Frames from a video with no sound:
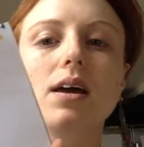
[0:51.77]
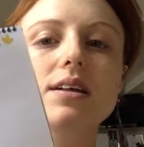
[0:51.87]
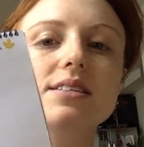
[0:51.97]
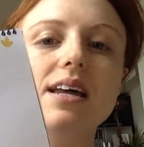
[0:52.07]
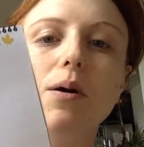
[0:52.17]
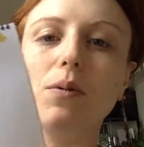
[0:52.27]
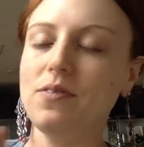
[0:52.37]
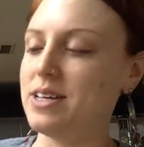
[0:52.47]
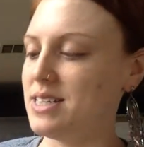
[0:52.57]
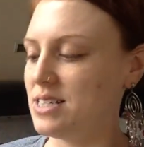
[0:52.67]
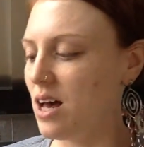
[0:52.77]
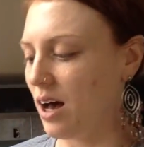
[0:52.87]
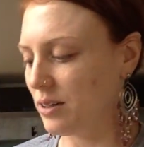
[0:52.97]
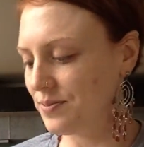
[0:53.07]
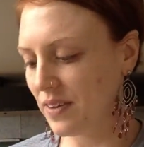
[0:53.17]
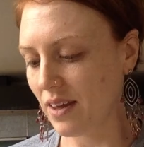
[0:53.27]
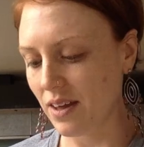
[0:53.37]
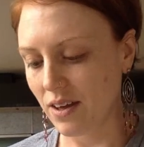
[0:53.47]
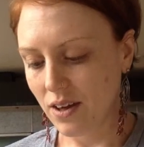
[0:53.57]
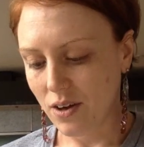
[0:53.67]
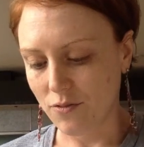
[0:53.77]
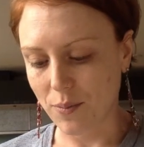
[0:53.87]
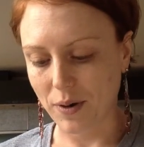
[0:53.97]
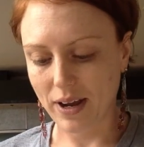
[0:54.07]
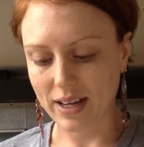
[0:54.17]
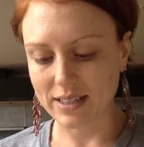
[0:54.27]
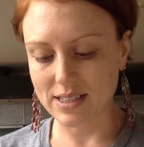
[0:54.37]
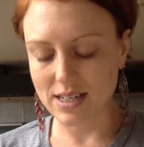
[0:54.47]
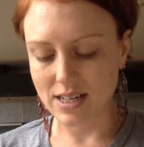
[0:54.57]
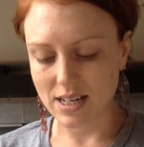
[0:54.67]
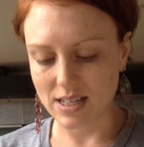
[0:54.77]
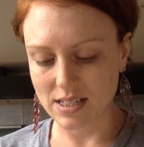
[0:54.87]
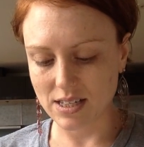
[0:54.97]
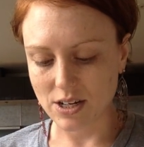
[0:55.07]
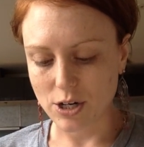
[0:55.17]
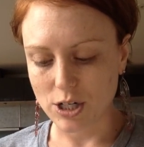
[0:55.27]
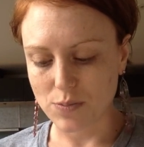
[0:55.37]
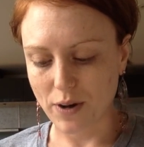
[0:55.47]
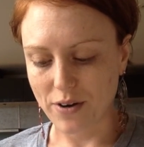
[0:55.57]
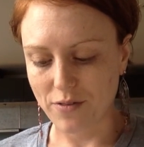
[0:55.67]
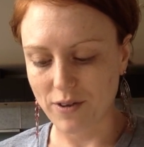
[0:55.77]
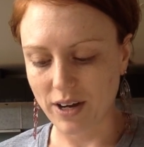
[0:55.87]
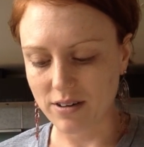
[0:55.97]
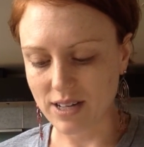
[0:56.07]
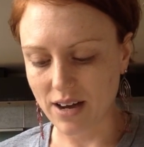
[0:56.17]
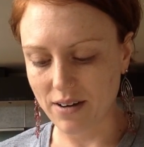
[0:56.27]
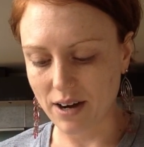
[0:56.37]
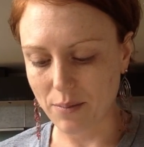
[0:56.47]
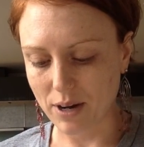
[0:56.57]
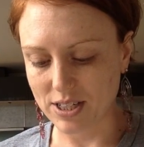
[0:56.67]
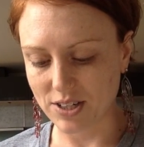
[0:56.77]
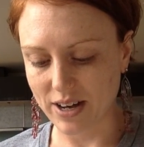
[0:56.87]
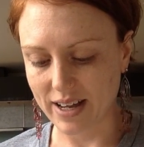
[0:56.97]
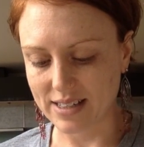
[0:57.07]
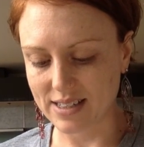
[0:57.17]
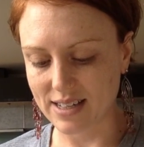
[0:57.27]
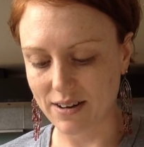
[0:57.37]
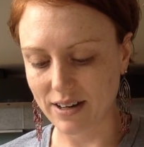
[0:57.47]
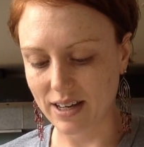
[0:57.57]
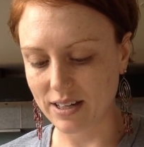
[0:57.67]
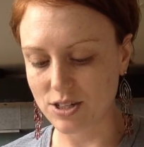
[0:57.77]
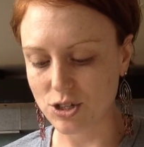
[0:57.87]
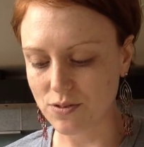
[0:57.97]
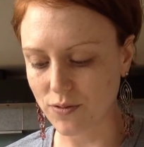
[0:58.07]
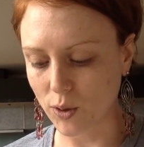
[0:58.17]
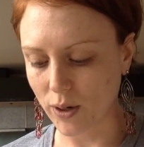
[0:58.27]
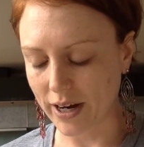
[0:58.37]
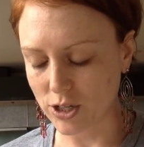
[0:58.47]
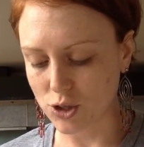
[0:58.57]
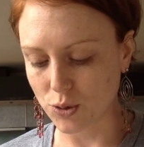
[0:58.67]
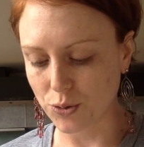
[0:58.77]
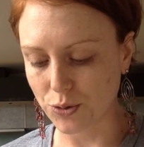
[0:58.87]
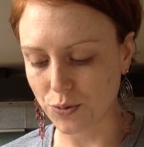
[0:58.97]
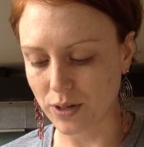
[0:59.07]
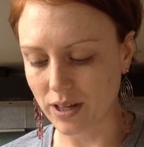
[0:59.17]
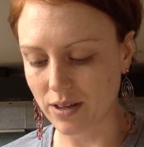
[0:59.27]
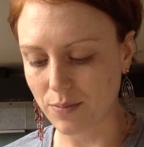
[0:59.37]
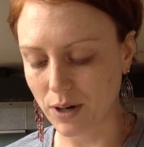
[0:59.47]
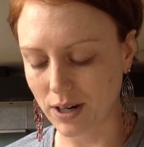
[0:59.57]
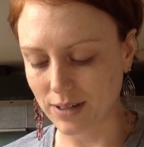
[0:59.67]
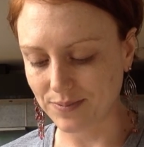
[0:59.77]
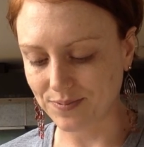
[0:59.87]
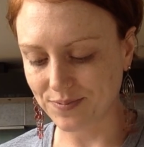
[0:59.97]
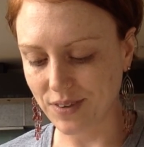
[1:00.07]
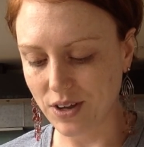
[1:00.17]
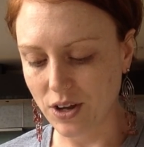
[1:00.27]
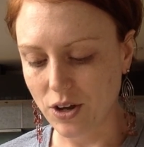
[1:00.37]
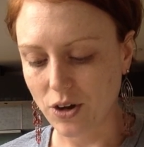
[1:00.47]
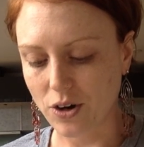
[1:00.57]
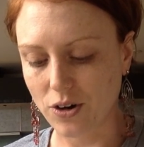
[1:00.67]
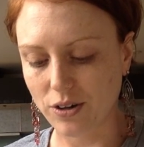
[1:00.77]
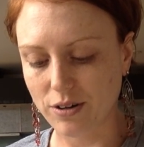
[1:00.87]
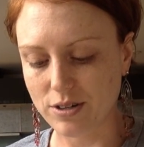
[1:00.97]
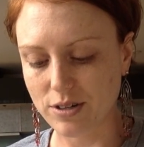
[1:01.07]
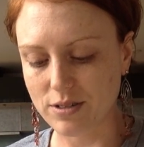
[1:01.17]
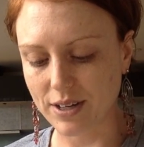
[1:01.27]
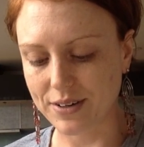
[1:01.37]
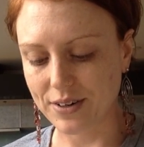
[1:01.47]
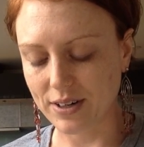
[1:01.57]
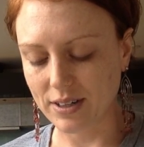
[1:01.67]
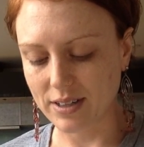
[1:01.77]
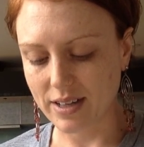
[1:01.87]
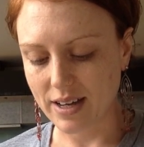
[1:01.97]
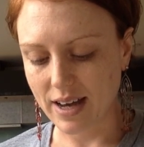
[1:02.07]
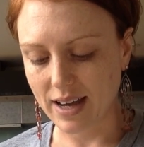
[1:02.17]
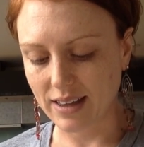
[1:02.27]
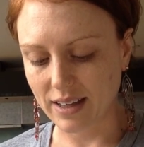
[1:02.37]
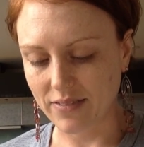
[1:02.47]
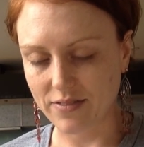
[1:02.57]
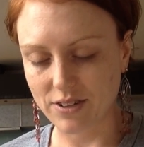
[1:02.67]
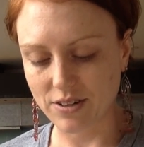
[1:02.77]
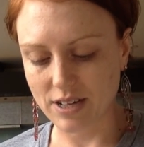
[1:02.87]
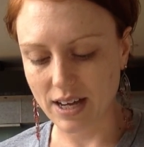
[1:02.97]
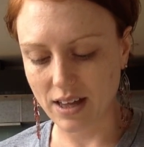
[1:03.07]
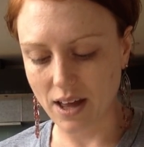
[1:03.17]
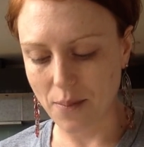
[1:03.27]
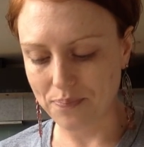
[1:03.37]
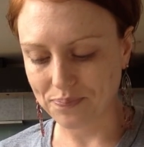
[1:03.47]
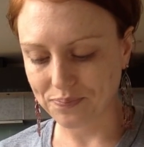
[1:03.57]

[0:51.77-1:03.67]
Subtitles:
It's downward facing dog. From your hands and knees, spread your fingers out and press your hands down into the floor at shoulder width apart. Curl your toes under and lift your tail up.